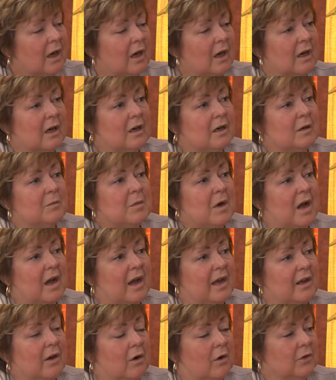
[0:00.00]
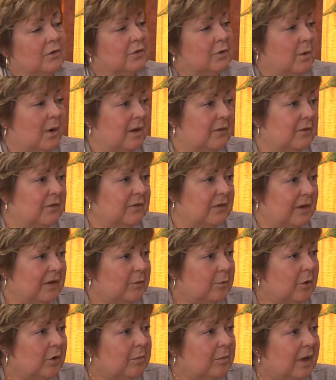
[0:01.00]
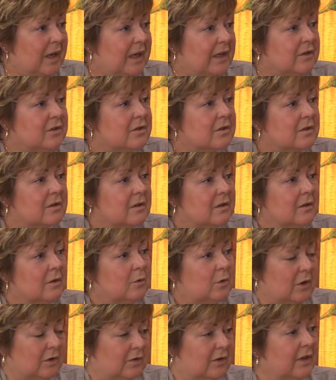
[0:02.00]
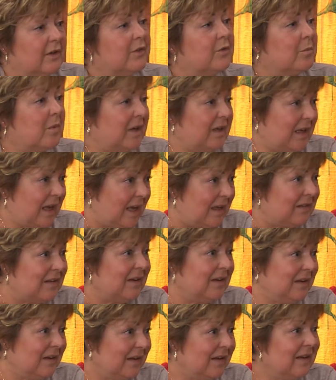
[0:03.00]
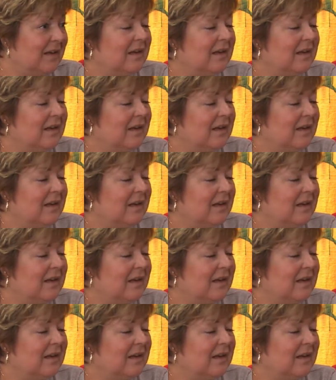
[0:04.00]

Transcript: I also have a Facebook page, Quiltings by Kathy,